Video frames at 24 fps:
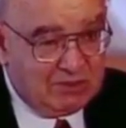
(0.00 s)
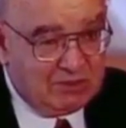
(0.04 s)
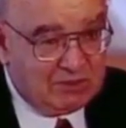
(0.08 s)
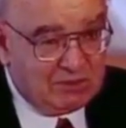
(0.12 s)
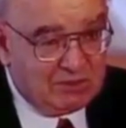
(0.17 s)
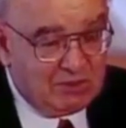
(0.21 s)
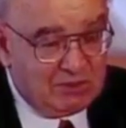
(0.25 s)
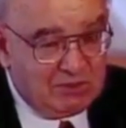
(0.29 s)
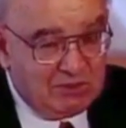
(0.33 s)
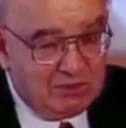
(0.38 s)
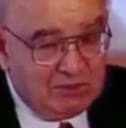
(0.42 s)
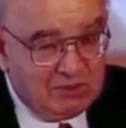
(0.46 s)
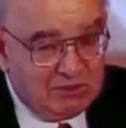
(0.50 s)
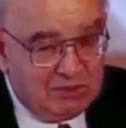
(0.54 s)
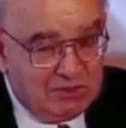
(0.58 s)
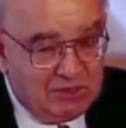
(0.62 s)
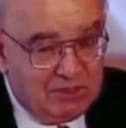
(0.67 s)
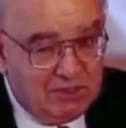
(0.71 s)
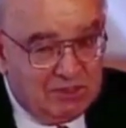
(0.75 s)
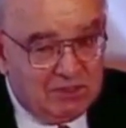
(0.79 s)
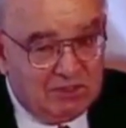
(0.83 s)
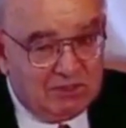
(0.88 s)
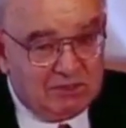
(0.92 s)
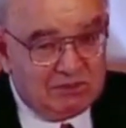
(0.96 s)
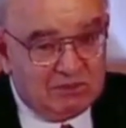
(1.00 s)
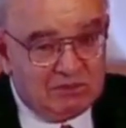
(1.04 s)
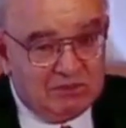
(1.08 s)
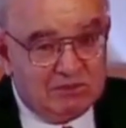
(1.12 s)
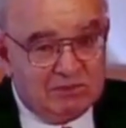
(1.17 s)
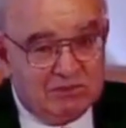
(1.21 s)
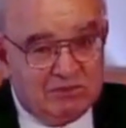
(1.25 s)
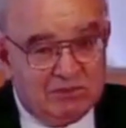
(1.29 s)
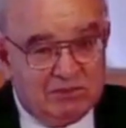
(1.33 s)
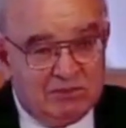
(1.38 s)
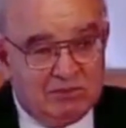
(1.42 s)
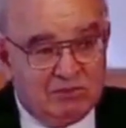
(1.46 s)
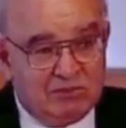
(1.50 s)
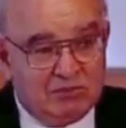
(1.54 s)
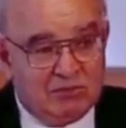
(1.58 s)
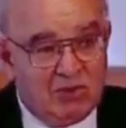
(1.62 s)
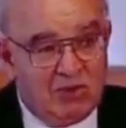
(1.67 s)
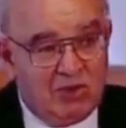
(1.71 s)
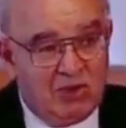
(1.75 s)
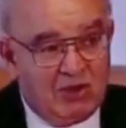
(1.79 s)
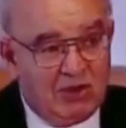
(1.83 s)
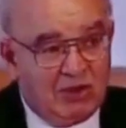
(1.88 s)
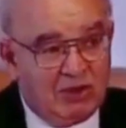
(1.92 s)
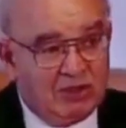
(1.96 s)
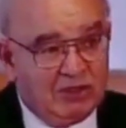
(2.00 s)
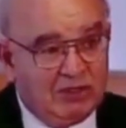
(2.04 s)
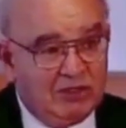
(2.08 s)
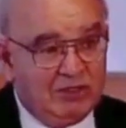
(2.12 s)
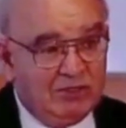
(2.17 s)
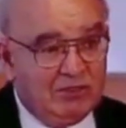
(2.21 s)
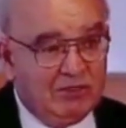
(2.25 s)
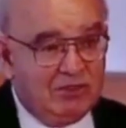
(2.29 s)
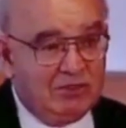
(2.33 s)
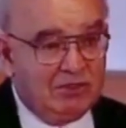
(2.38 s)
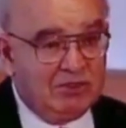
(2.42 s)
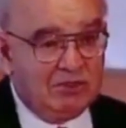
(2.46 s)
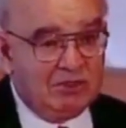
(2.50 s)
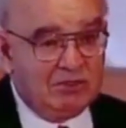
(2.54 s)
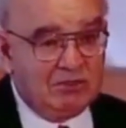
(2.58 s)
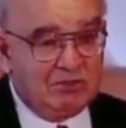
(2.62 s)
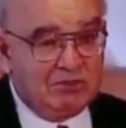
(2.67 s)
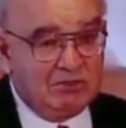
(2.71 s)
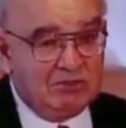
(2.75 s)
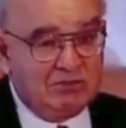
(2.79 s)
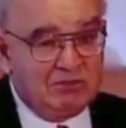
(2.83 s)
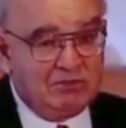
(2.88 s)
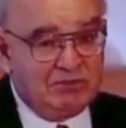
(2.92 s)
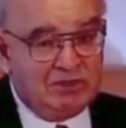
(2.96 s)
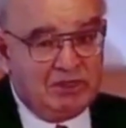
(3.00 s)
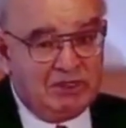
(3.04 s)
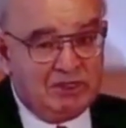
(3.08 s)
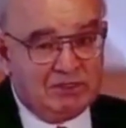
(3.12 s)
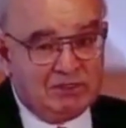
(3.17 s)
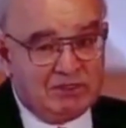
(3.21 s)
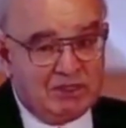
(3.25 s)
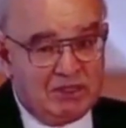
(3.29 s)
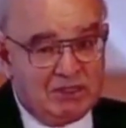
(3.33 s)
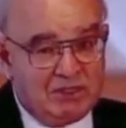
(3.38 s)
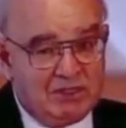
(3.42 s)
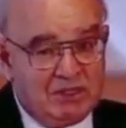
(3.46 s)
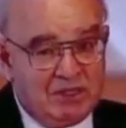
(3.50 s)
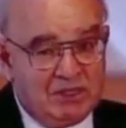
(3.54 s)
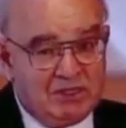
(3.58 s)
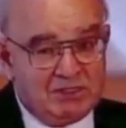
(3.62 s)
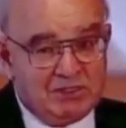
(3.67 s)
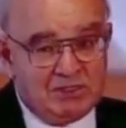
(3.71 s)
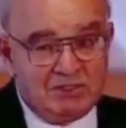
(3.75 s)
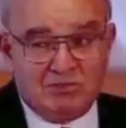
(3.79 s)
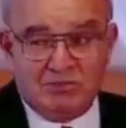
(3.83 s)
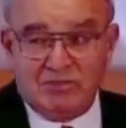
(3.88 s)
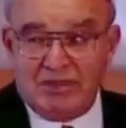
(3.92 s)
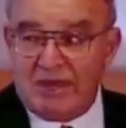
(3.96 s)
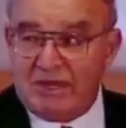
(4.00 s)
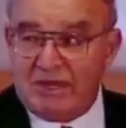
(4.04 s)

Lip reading: So you need to walk in order to bring circulation